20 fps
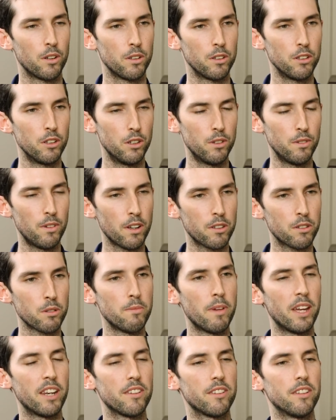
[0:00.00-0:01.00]

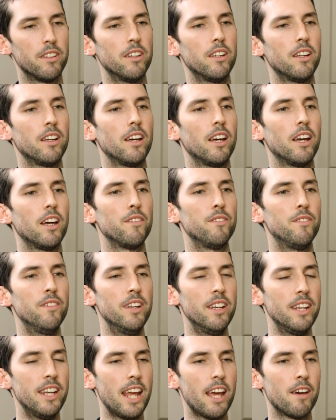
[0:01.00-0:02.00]
Universal Medicine have
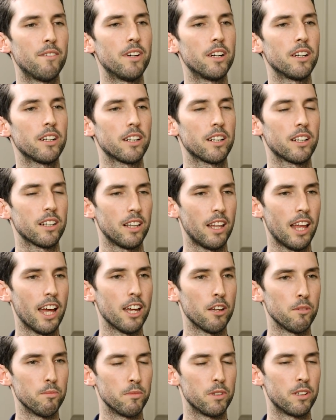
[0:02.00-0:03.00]
never
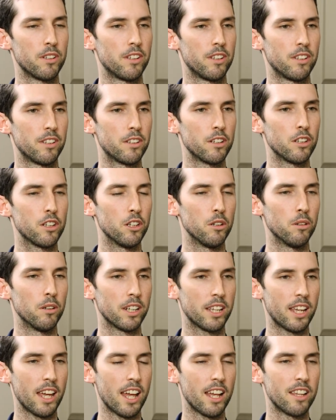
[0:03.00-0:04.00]
claimed to
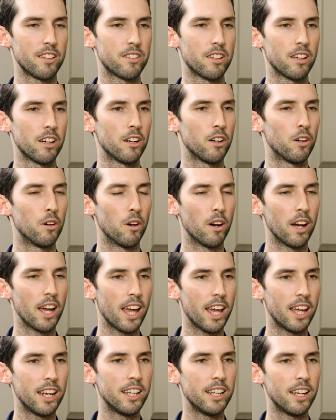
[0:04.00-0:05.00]
cure cancer or
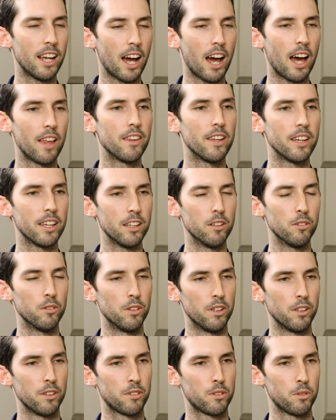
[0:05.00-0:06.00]
any other
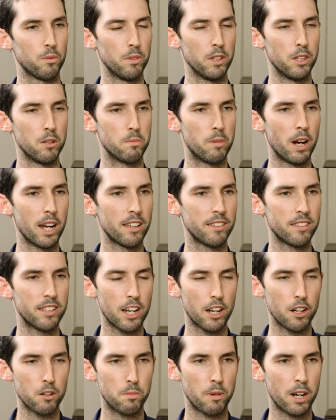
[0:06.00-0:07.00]
illness with the
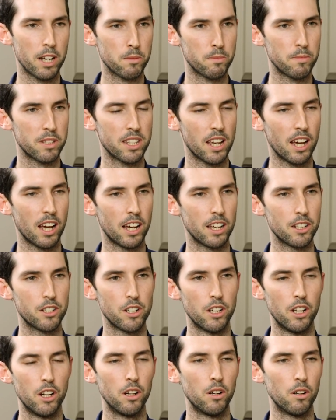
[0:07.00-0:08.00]
esoteric breast massage
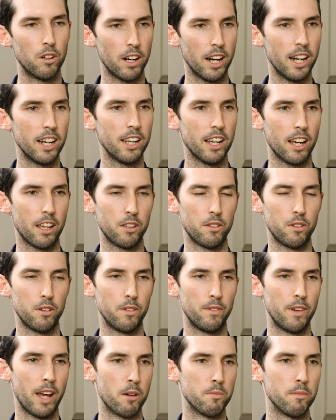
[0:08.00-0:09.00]
or any other
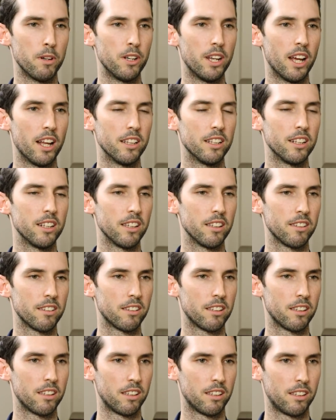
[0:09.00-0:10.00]
of our modalities.